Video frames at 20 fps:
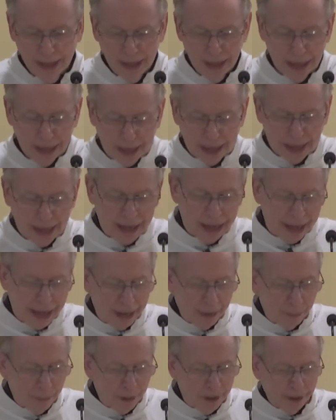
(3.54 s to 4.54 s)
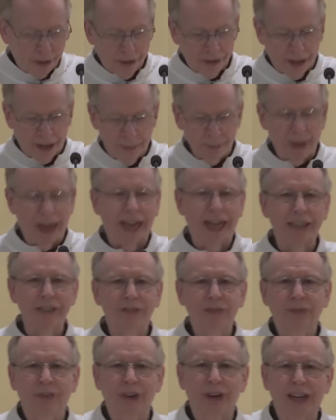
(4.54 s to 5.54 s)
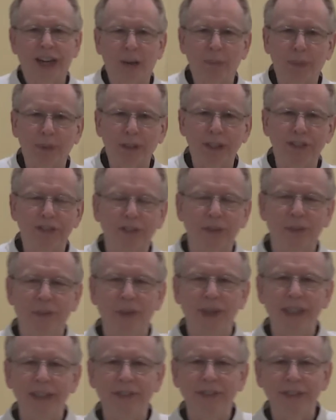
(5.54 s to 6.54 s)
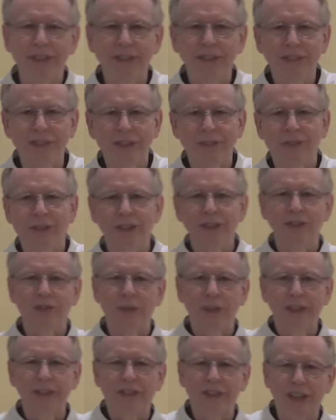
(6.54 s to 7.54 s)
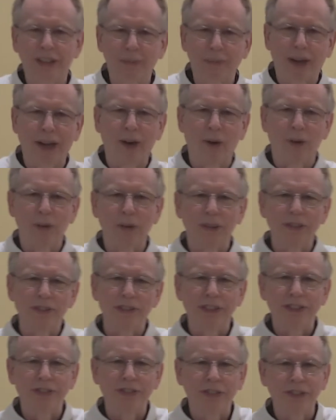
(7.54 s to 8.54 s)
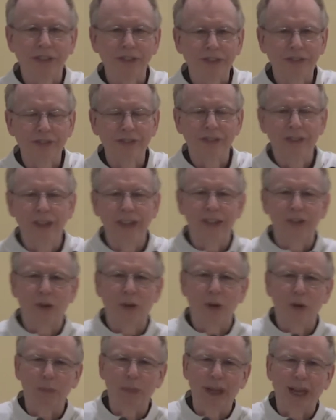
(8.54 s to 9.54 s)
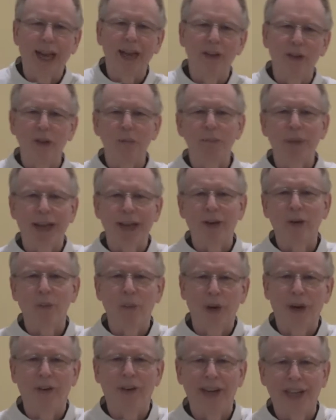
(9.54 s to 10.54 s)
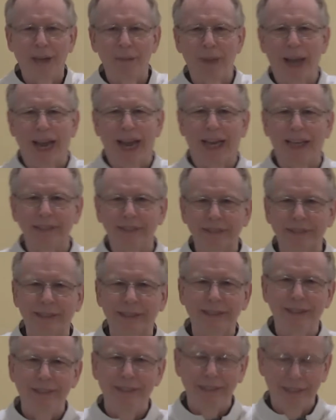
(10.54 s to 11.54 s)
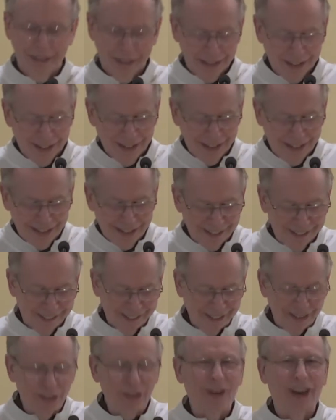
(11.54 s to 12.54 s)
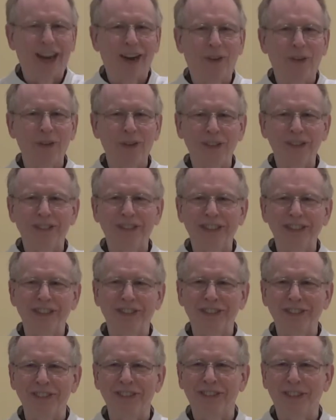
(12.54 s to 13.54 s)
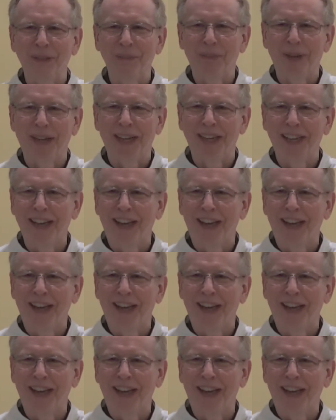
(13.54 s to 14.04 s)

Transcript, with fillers: Uh, I wear a mask for a couple different reasons. The first reason is my older sisters told me I look better wearing a mask. you know how older sisters can be.